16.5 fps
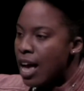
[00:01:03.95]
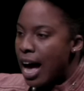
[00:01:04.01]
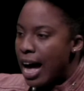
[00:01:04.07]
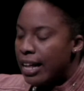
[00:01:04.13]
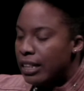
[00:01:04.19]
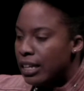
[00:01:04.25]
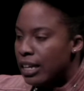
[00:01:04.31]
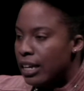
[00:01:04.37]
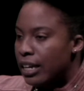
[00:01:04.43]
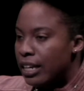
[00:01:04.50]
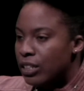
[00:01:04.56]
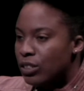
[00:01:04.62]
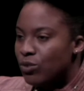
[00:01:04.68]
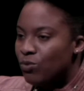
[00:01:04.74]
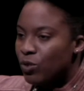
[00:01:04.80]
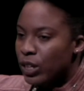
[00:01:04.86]
I think
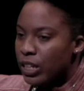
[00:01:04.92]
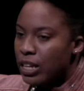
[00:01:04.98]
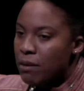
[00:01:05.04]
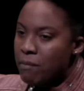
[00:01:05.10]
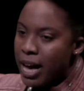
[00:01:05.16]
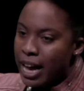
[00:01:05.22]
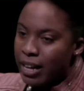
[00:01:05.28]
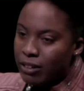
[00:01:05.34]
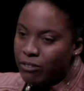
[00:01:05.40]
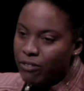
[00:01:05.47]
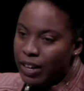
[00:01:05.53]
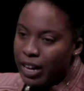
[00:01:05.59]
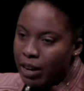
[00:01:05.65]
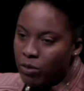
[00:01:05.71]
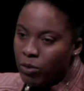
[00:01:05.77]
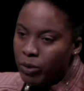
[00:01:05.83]
it's really
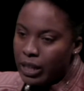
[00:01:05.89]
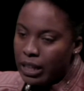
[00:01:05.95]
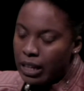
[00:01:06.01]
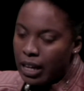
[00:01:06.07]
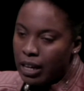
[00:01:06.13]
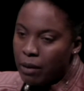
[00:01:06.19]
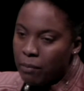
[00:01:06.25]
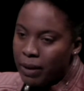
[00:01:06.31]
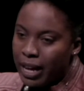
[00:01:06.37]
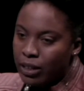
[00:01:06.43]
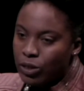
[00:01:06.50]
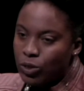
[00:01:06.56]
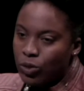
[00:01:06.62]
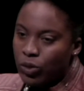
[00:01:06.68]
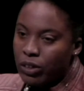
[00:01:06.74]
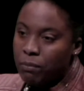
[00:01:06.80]
magnified when we think about
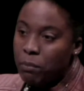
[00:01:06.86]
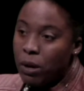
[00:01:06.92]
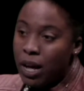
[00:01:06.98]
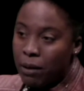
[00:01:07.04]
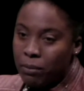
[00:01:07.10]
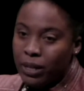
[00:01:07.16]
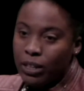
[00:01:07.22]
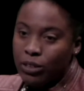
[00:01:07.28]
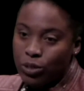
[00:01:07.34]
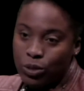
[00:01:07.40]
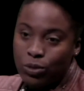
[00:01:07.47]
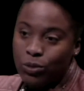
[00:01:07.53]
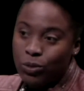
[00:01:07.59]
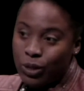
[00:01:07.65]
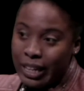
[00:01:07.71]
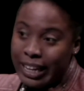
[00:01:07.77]
the sort of public
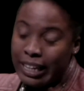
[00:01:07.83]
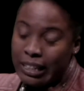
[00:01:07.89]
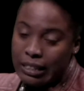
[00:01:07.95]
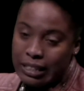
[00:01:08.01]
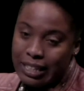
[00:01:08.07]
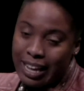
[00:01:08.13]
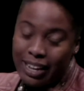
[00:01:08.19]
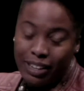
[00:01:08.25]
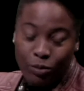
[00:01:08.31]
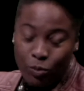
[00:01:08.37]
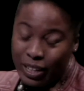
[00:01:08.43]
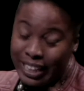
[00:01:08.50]
school landscape,